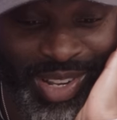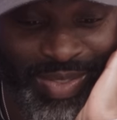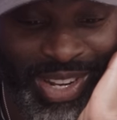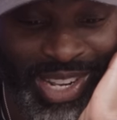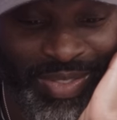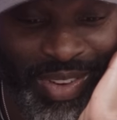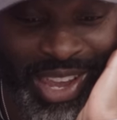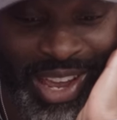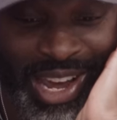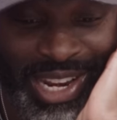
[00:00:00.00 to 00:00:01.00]
invented
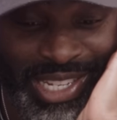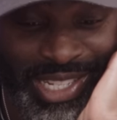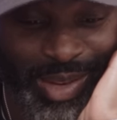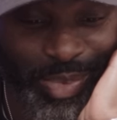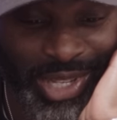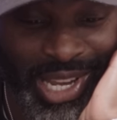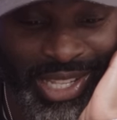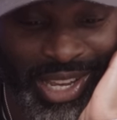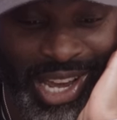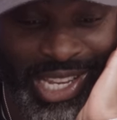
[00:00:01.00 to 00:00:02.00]
fake eyelashes to
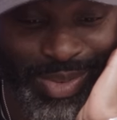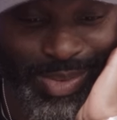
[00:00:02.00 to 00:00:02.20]
protect her eyes